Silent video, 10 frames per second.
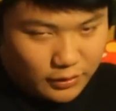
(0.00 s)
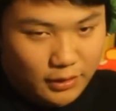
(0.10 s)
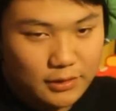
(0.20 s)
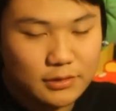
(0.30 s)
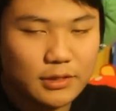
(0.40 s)
you
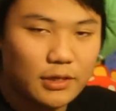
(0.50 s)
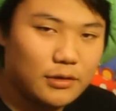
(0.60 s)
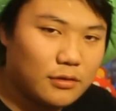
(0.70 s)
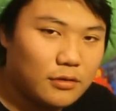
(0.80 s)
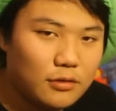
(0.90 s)
guys
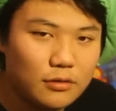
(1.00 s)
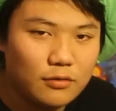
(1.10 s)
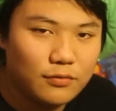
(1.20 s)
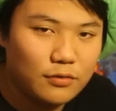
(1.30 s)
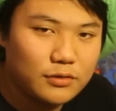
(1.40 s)
can
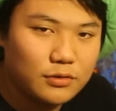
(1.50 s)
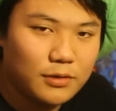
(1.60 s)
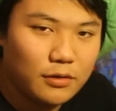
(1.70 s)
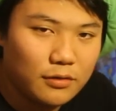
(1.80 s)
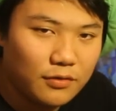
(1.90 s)
look forward to
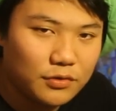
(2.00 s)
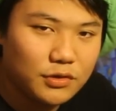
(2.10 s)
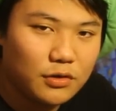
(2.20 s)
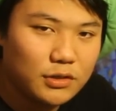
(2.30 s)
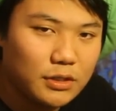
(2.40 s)
my
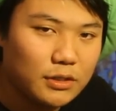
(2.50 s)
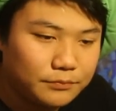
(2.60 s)
future content.